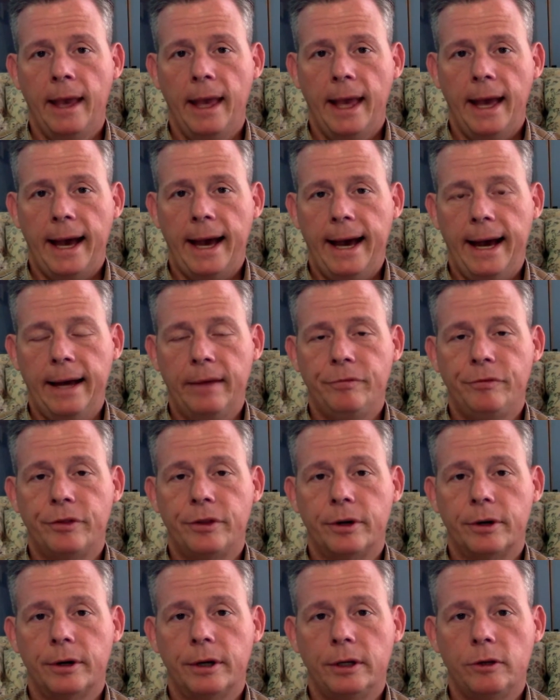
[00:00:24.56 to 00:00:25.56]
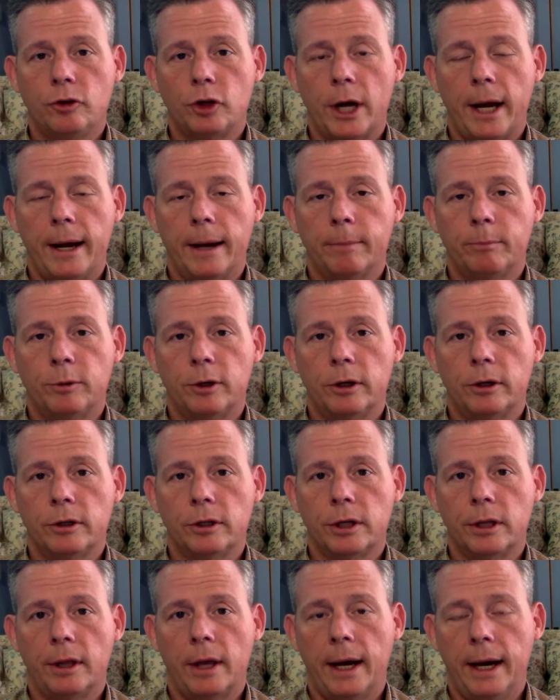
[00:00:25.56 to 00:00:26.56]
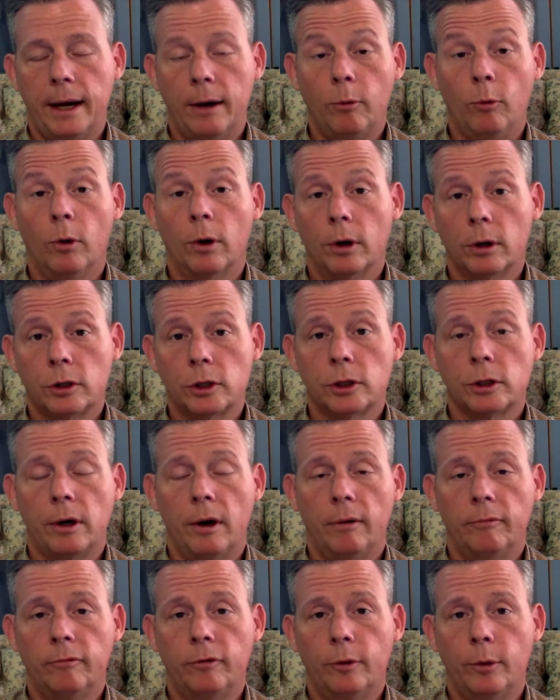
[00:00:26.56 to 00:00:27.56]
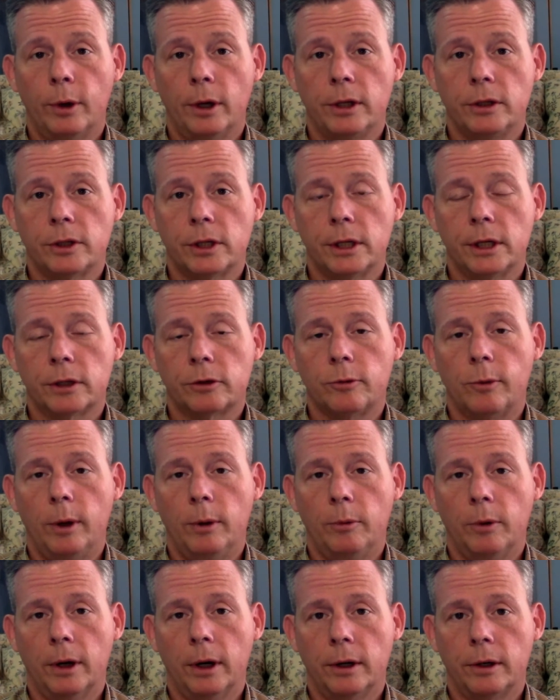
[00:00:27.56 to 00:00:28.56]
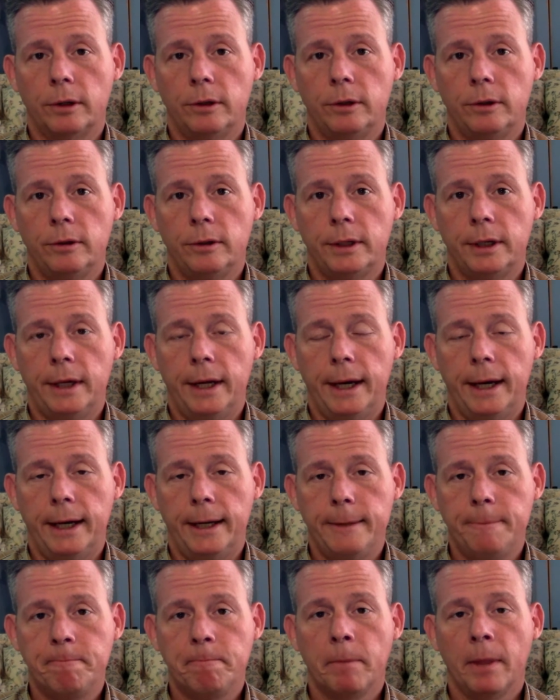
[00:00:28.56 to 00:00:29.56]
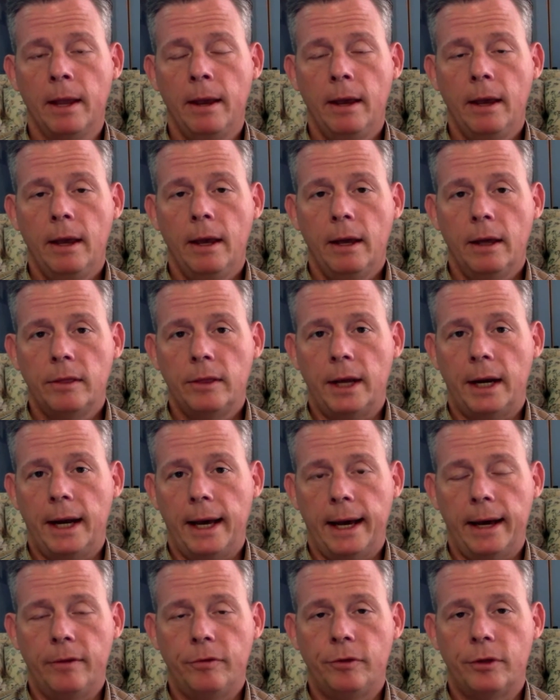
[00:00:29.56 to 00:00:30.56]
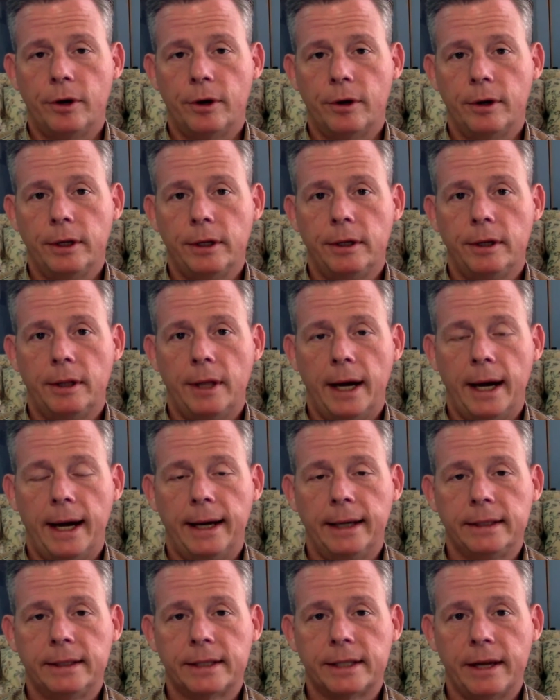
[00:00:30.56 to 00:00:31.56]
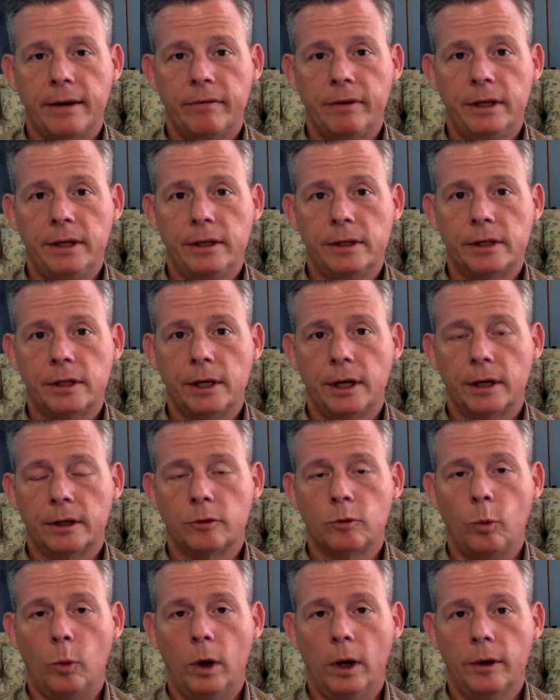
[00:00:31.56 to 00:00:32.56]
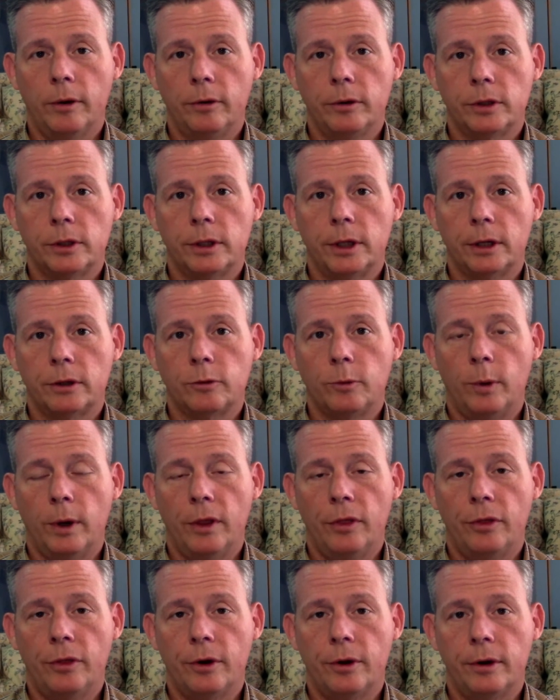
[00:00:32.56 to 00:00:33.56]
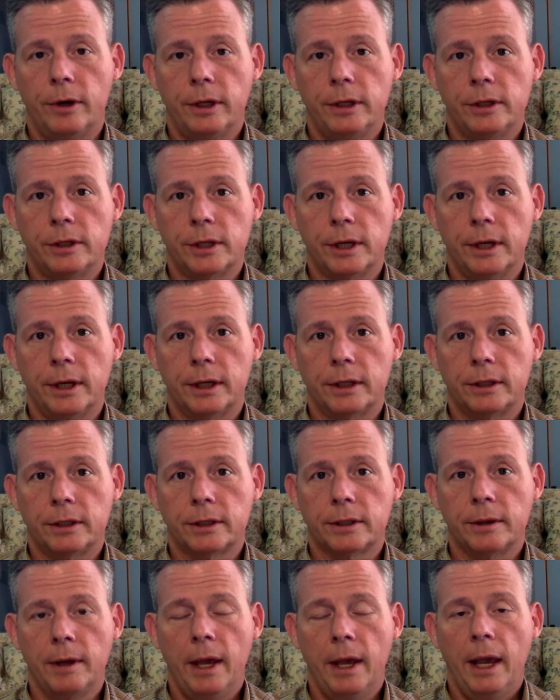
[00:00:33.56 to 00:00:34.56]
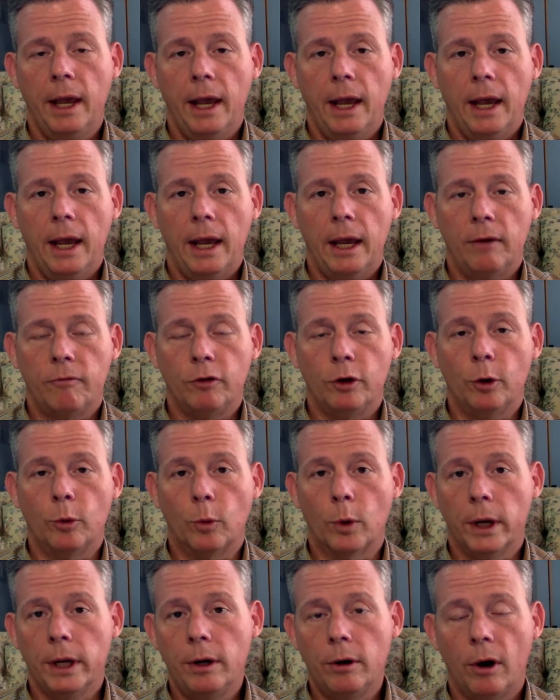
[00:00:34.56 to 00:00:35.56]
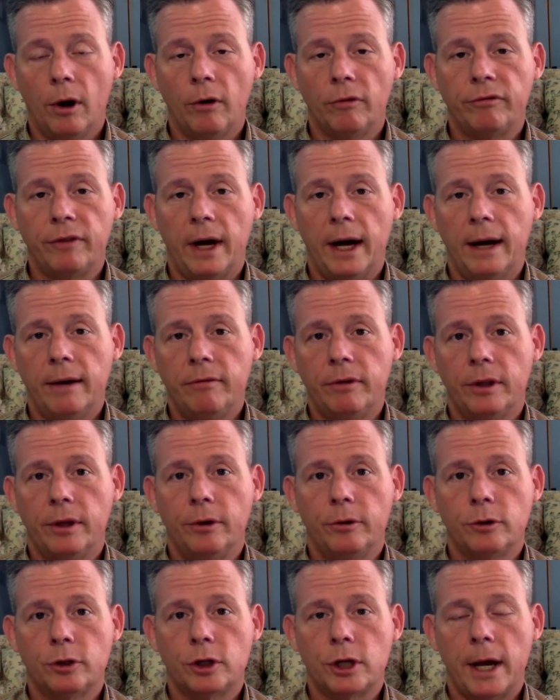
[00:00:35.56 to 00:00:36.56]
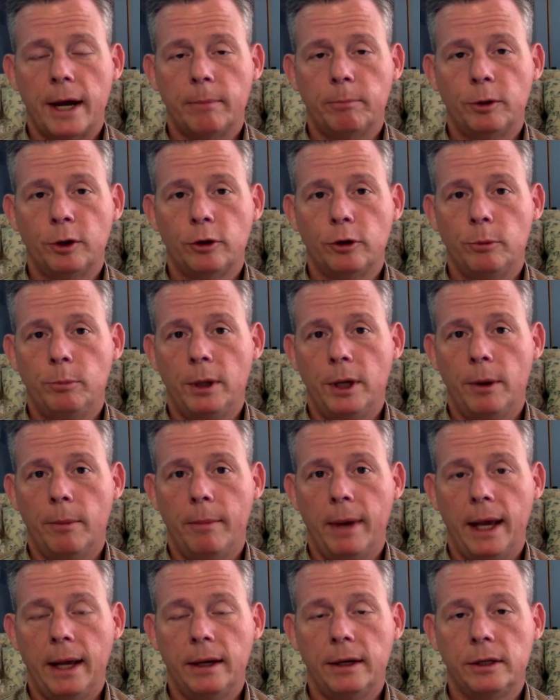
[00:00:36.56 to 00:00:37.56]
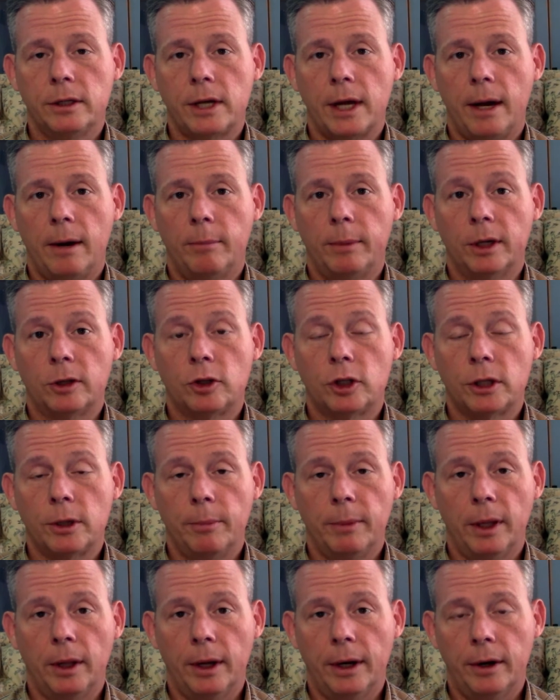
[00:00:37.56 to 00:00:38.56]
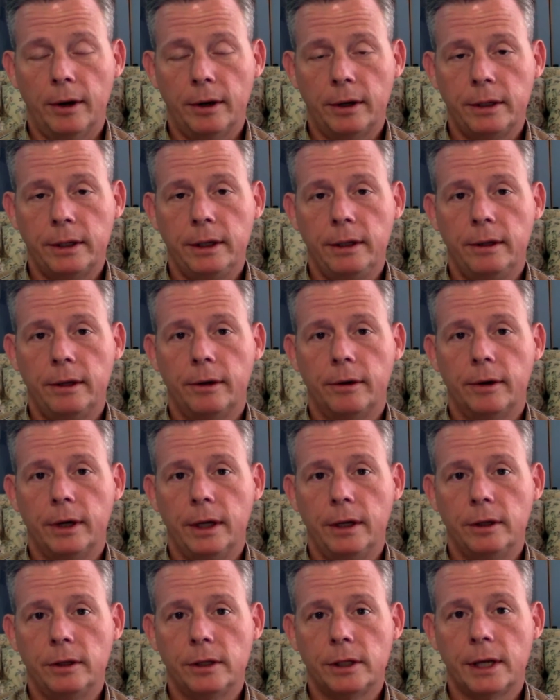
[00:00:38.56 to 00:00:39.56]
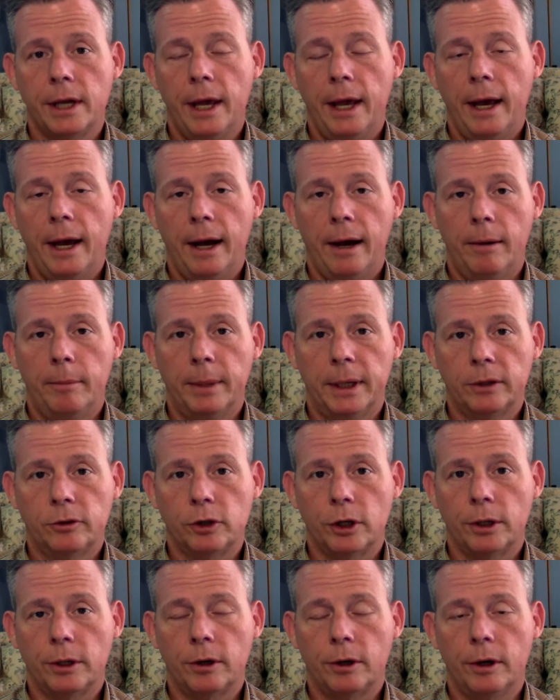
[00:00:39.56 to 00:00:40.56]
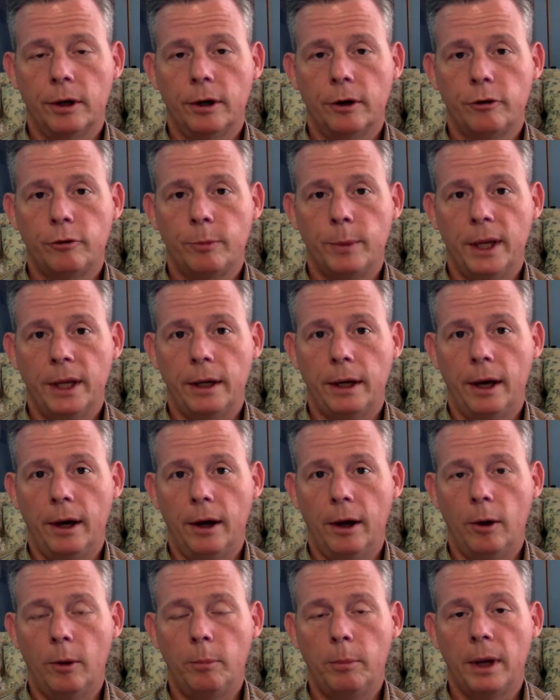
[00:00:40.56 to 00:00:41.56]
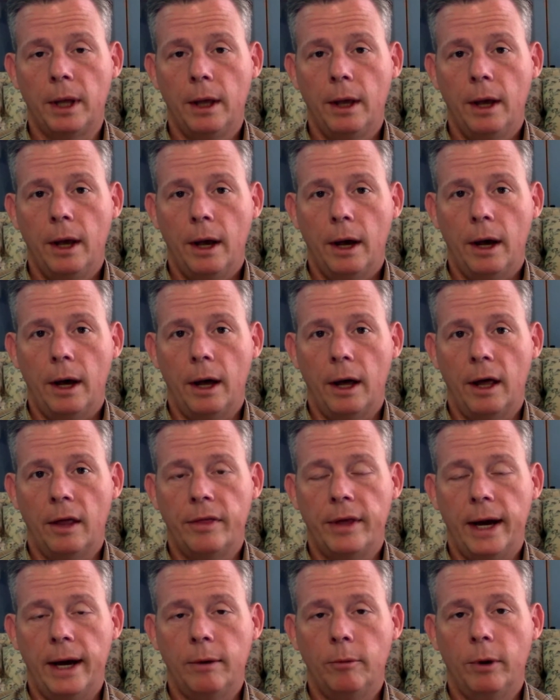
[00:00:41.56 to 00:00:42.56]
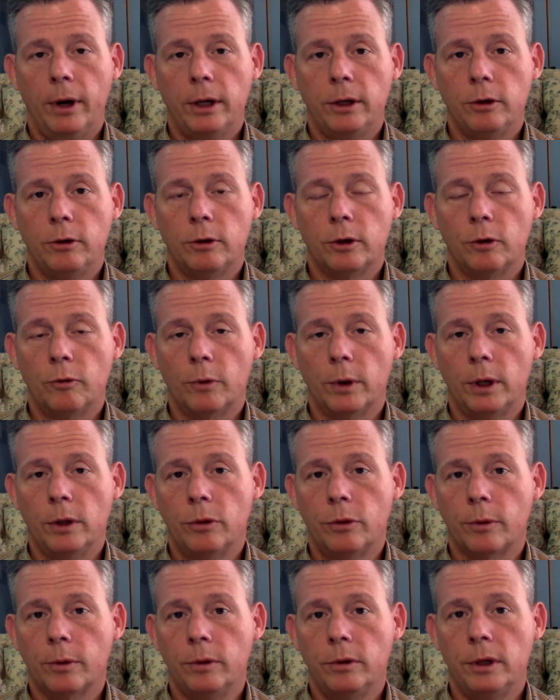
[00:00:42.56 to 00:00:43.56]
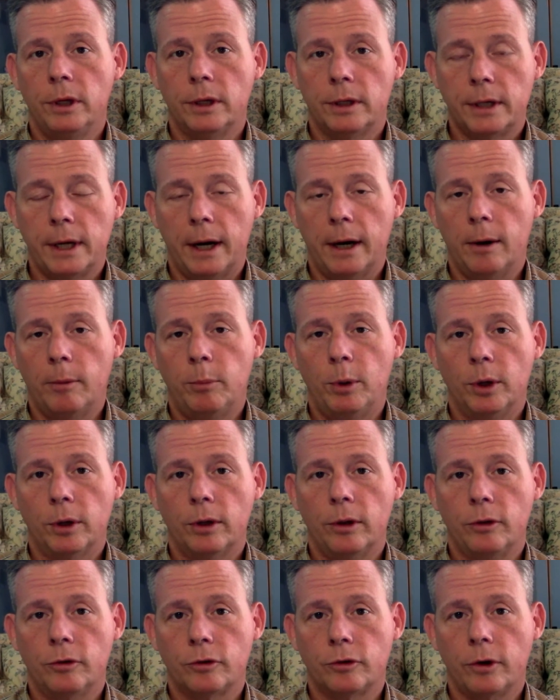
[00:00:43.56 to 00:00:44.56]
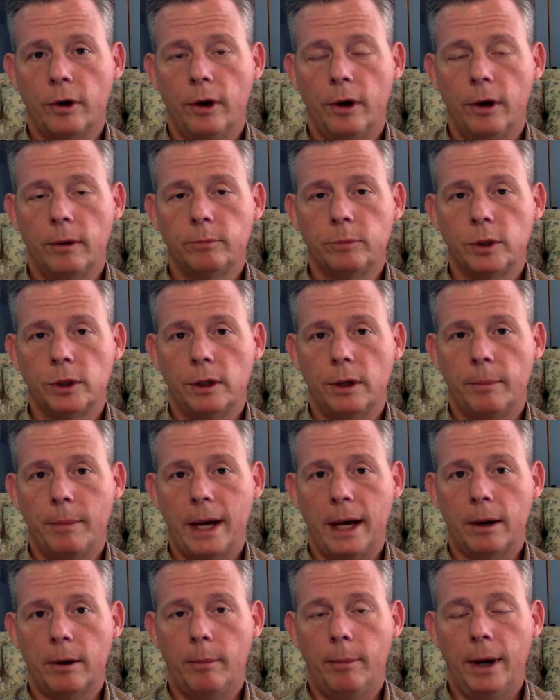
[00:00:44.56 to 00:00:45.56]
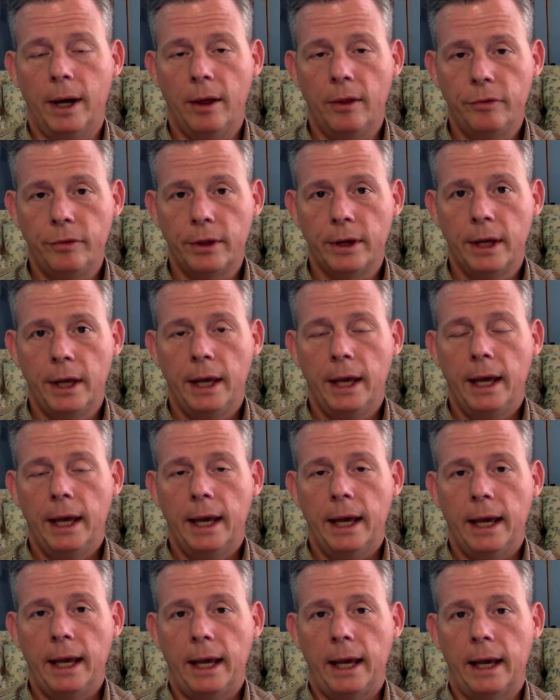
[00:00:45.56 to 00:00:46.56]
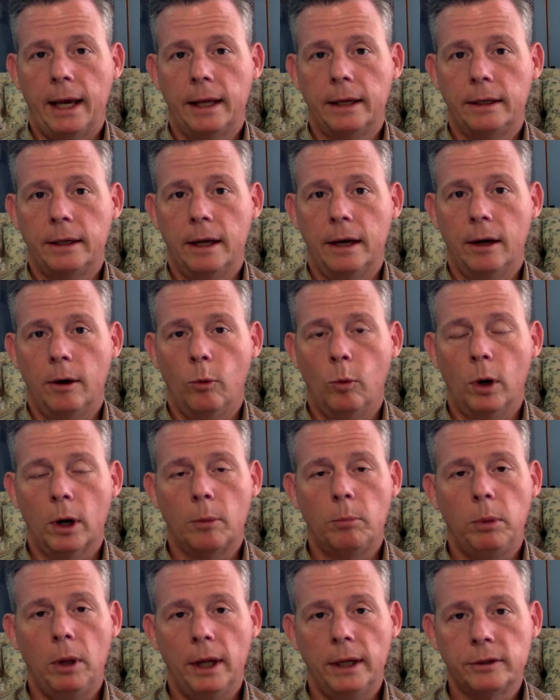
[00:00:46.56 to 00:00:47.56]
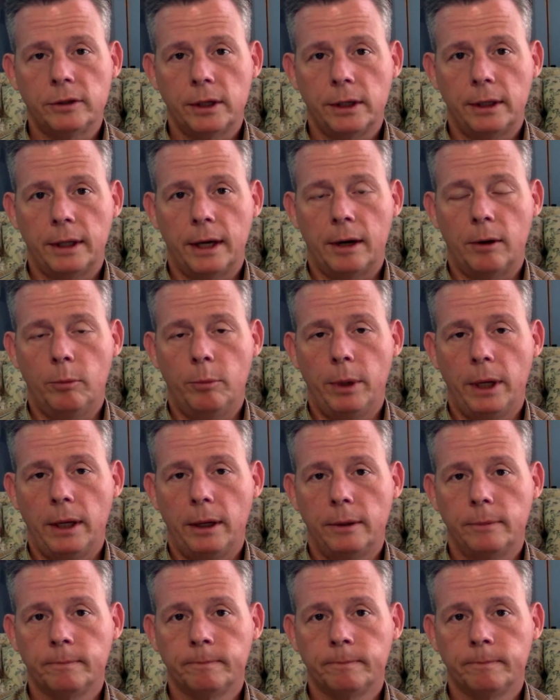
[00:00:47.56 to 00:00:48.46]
add 30 chapters to that. We're at Psalm 46, what we're going to do today. Then add 30 to that, 76, 106, 136. If you'll read all 5 of those chapters, you'll be amazed how much similarity there is, how much encouragement and help. That way you can read through the entire book of Psalms in about a month, and what a blessing that'll be.